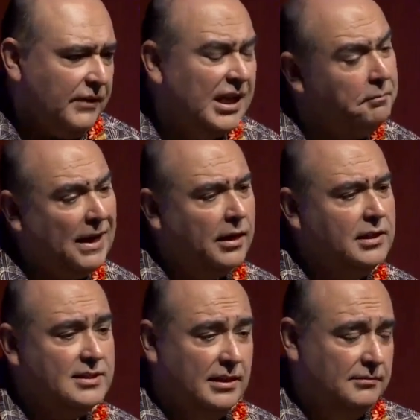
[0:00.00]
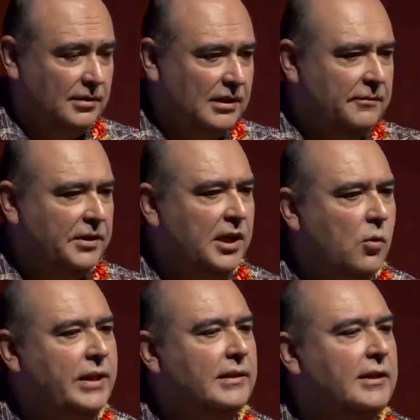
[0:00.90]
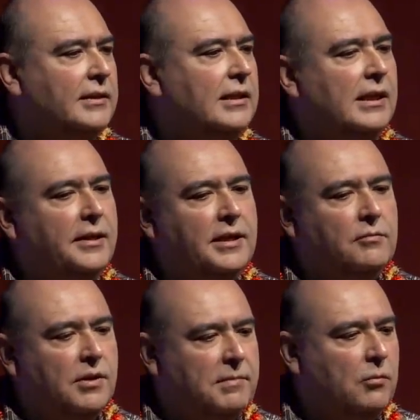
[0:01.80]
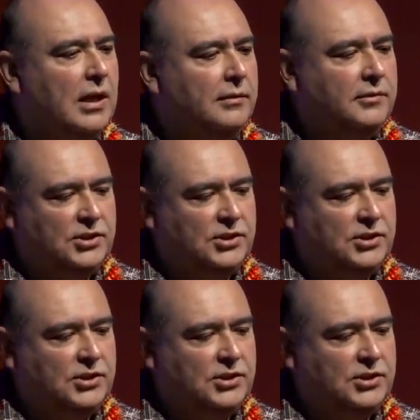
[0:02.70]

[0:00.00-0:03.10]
in Paris, in a very quaint area with my wife.